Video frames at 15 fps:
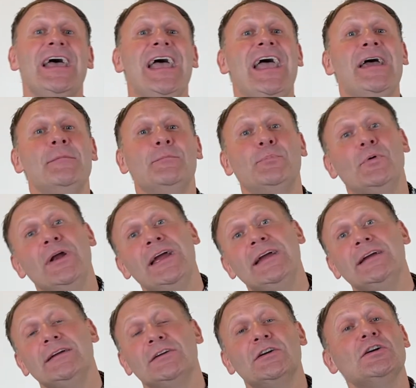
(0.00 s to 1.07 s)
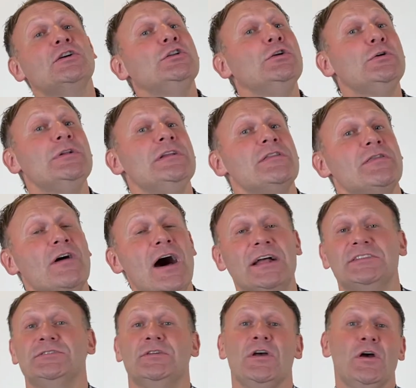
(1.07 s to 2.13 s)
and bring concluding
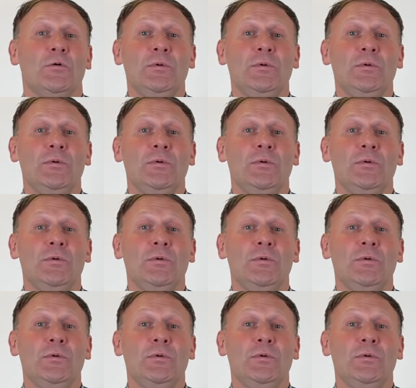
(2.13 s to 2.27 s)
thoughts.